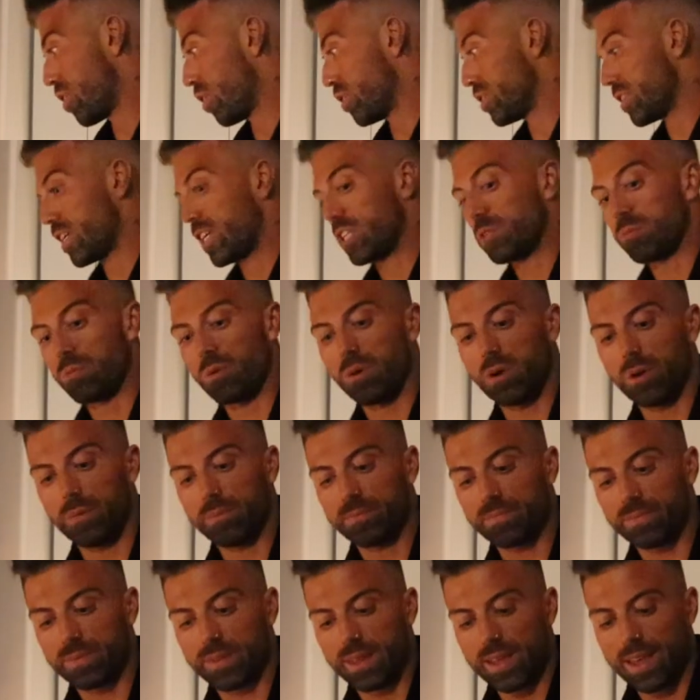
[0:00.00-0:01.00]
Conte Sport.
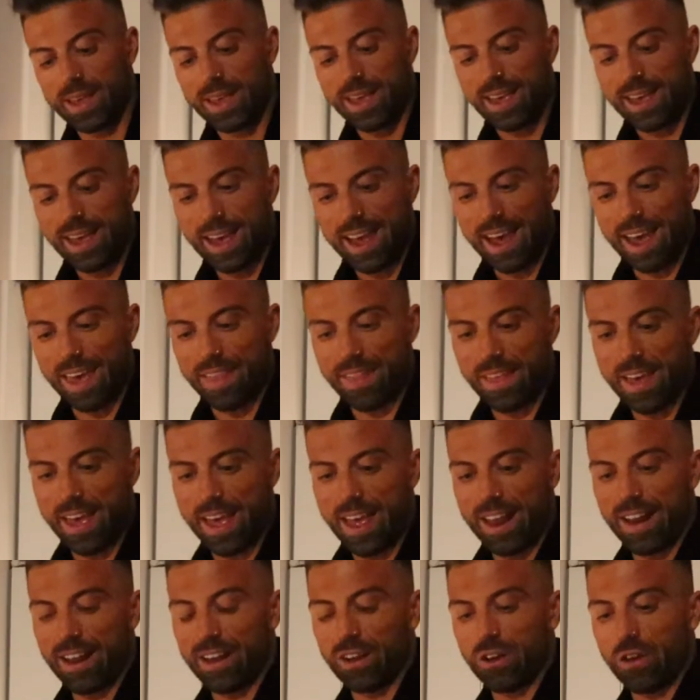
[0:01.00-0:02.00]
And
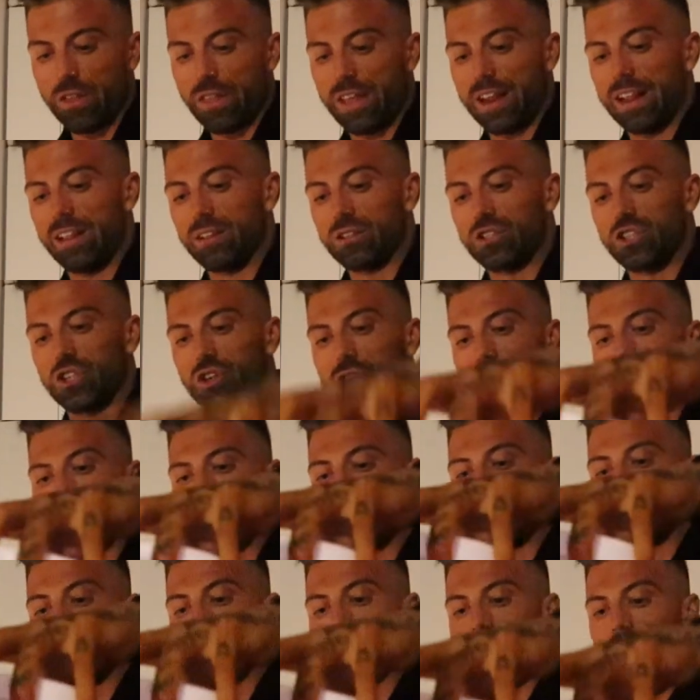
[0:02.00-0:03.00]
then I got the little
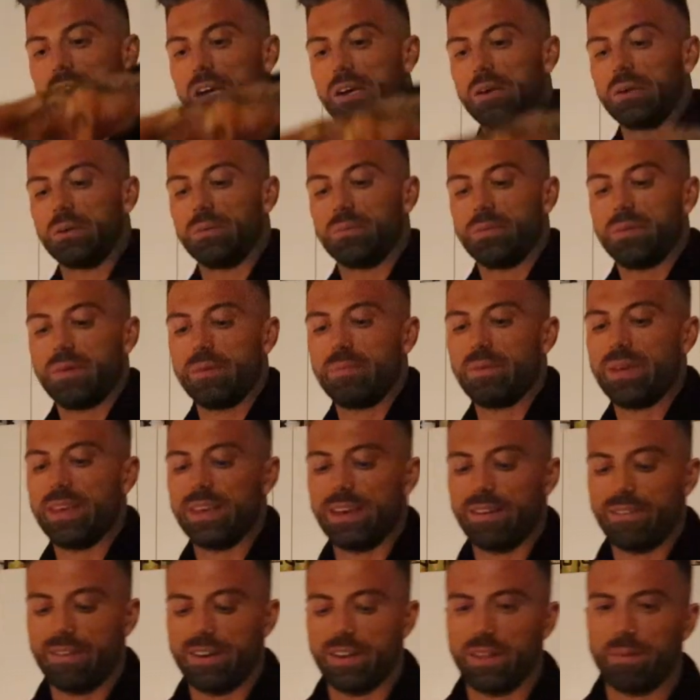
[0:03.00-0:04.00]
treats, so let's
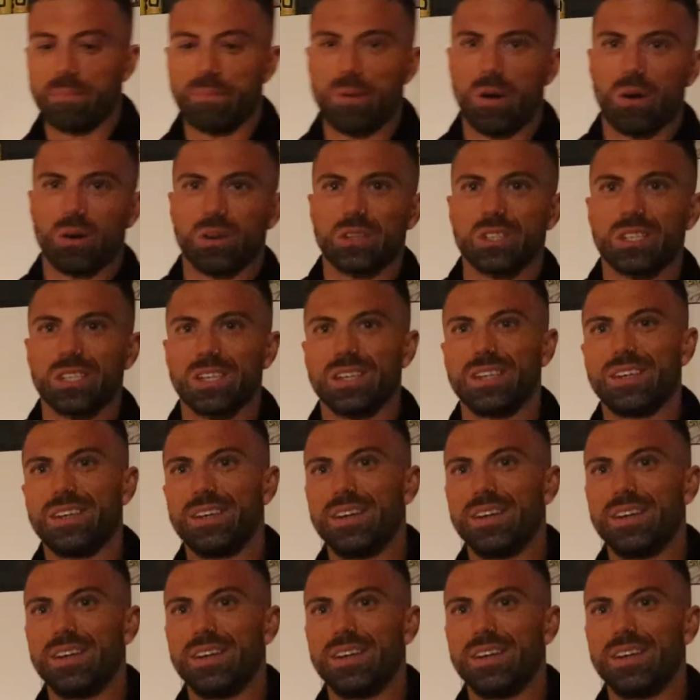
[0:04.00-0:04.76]
get rid of the box.